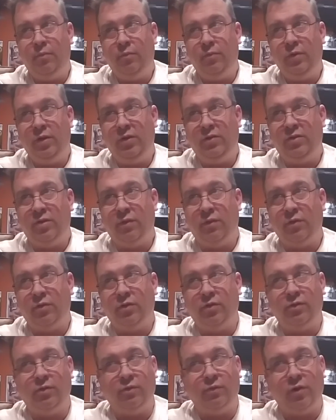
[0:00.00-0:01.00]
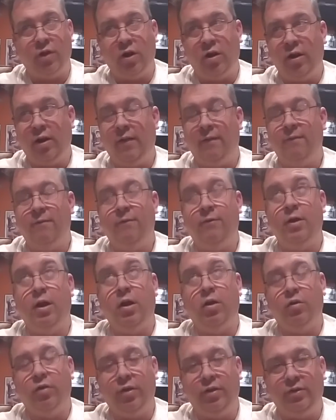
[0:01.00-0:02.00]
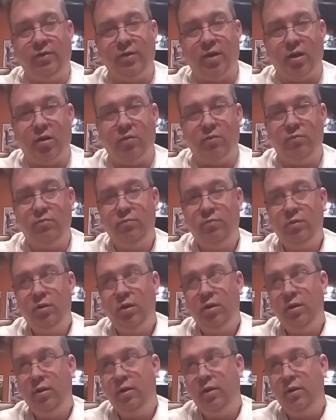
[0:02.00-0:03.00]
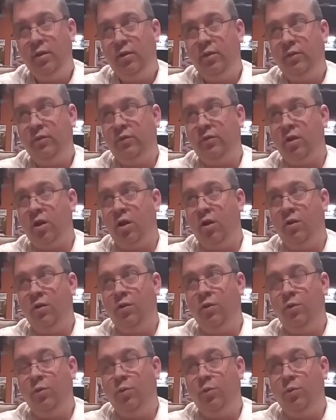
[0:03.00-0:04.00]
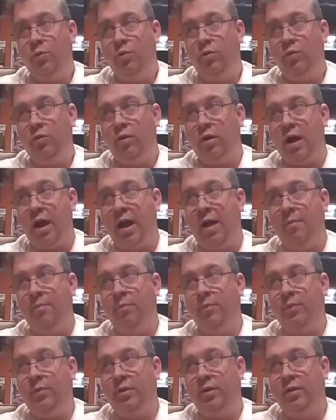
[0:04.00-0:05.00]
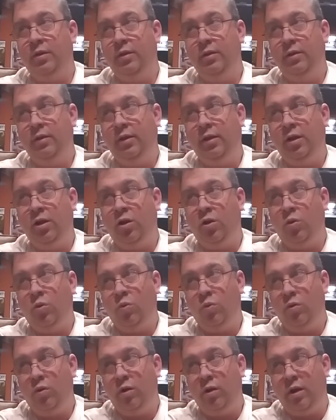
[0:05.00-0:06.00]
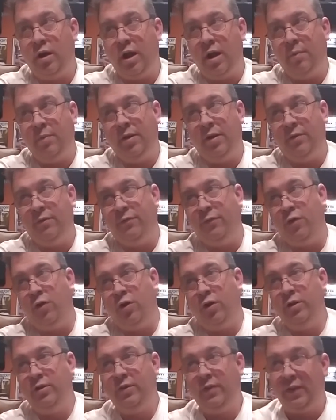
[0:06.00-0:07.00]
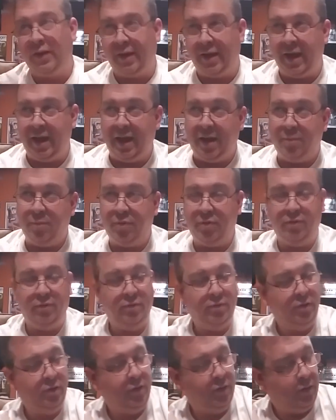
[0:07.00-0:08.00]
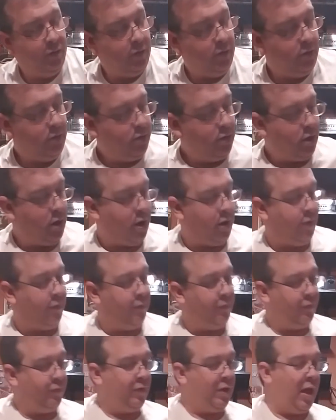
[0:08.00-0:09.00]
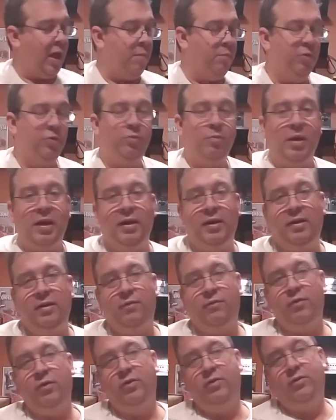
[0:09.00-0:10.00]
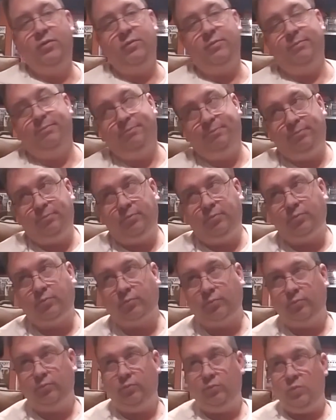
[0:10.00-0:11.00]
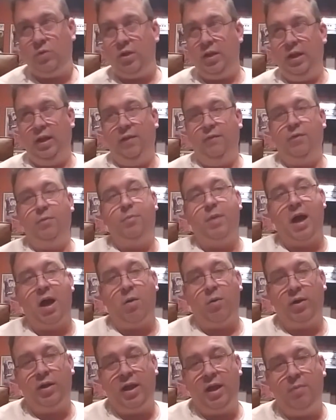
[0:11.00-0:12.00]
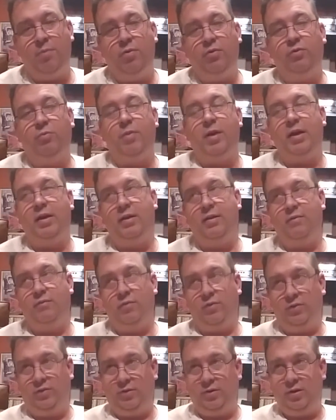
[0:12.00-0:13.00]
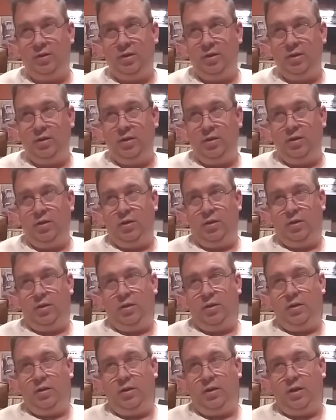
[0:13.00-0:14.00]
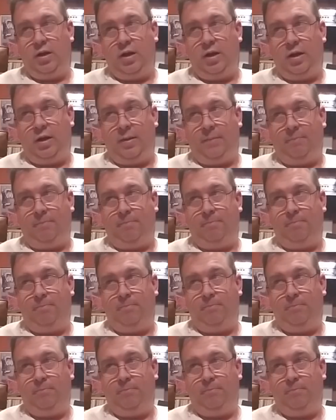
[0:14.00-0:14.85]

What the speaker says: These differences are very, very subtle. So I'm going to fall into the camp of cables make a difference. Even power cables make a difference. Can